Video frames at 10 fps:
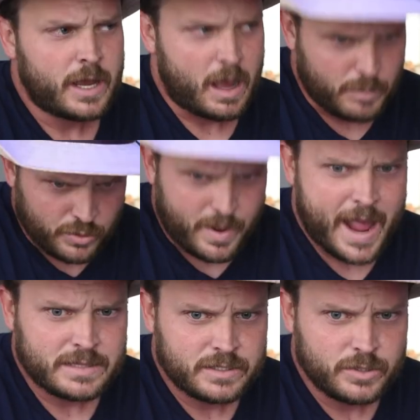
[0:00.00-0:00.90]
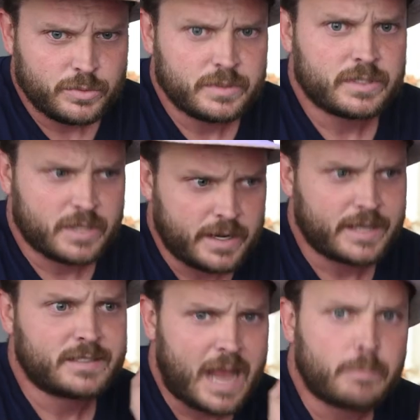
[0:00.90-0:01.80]
I'm a grad student
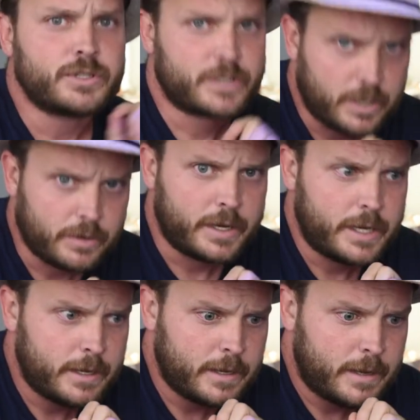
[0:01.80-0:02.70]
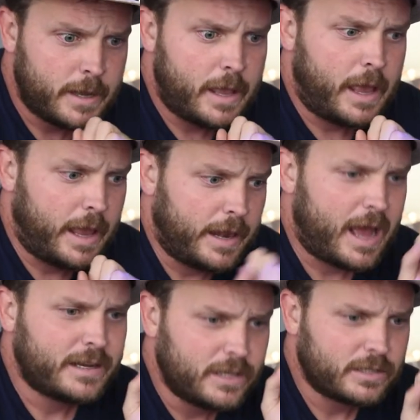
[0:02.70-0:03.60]
studying cybersecurity. And
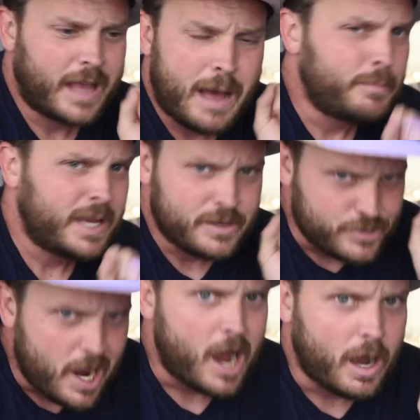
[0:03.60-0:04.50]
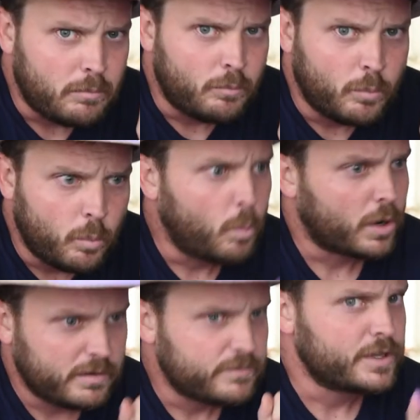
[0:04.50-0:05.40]
I done got me a job
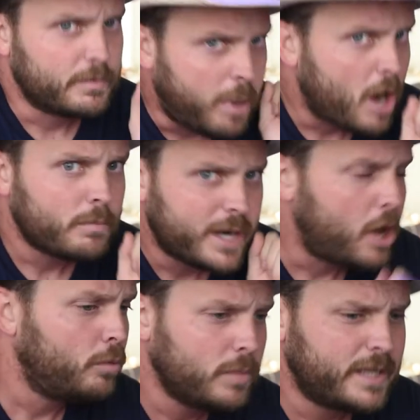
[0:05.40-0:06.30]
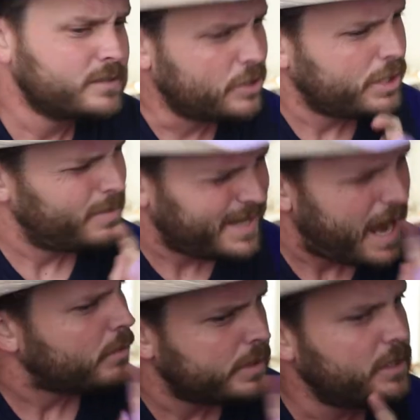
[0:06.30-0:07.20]
working for the Department of Homeland Security, but
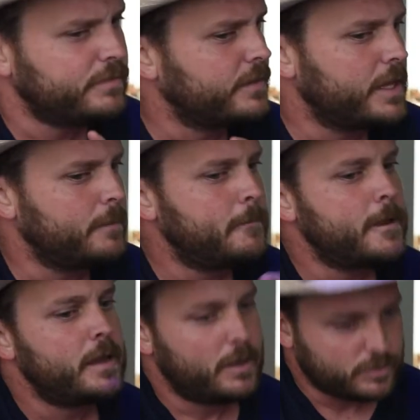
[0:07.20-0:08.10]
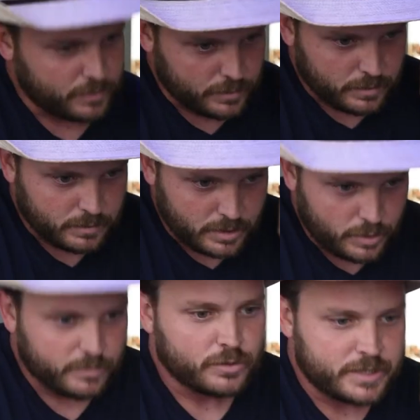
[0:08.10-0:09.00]
not really for them. It was for the
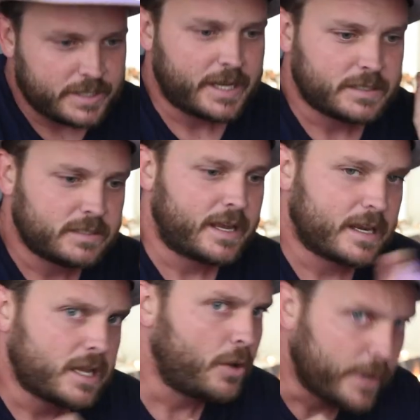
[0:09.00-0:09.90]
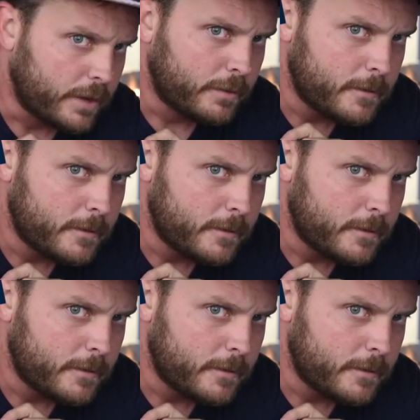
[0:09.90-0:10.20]
University of Texas, San Antonio.